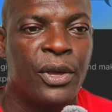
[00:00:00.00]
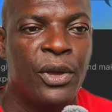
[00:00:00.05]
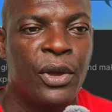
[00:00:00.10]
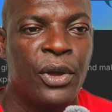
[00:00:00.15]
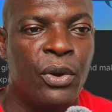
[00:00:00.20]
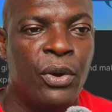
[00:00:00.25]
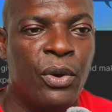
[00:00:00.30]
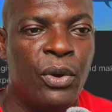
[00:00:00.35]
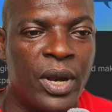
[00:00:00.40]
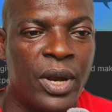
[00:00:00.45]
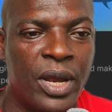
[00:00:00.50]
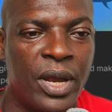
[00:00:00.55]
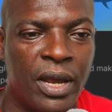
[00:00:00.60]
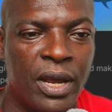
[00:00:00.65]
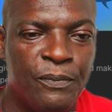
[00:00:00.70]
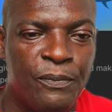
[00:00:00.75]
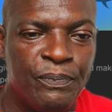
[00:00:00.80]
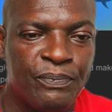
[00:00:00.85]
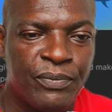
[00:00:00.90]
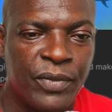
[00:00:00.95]
Okay.
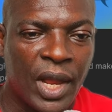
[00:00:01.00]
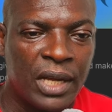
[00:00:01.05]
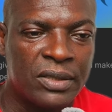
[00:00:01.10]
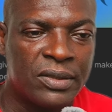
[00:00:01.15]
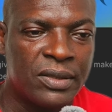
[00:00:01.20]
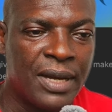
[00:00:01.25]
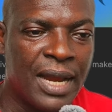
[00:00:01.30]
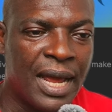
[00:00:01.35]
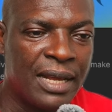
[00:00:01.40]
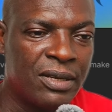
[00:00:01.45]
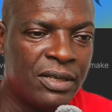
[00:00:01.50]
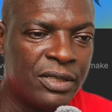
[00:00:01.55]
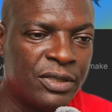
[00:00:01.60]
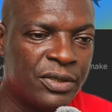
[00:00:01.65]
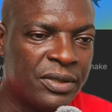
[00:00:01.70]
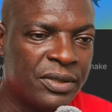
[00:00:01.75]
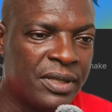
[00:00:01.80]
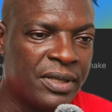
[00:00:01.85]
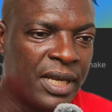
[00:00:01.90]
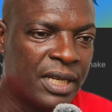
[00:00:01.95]
So now you're going
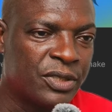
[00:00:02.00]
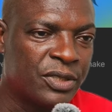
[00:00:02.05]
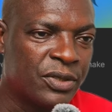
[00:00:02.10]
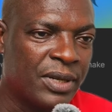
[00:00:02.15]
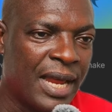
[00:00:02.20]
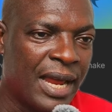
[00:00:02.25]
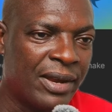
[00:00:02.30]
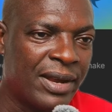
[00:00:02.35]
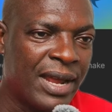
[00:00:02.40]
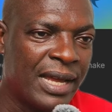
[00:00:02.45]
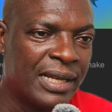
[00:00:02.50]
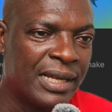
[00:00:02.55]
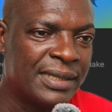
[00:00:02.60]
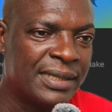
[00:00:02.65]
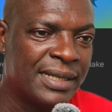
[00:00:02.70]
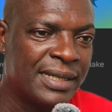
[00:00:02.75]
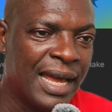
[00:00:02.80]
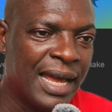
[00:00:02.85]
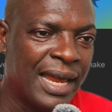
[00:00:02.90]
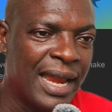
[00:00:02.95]
to take so that you can
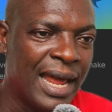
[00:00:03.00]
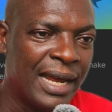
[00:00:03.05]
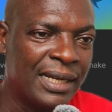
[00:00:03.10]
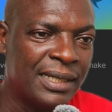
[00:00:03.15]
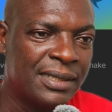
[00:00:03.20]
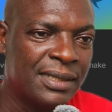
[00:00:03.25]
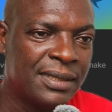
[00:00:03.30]
see now that